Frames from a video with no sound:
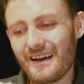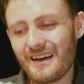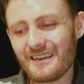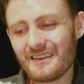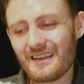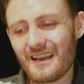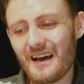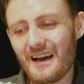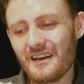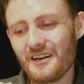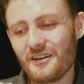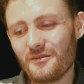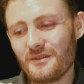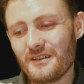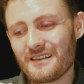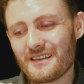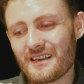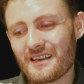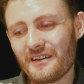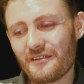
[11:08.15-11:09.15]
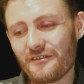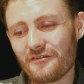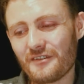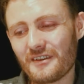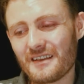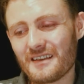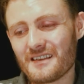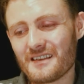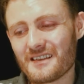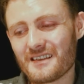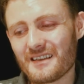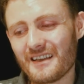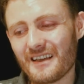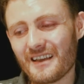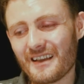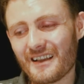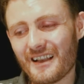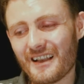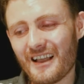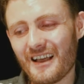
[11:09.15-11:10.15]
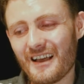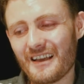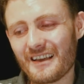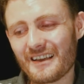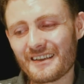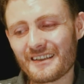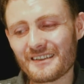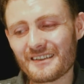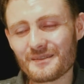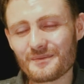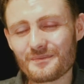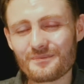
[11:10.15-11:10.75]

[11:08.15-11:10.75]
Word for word: I, I always have this thing like,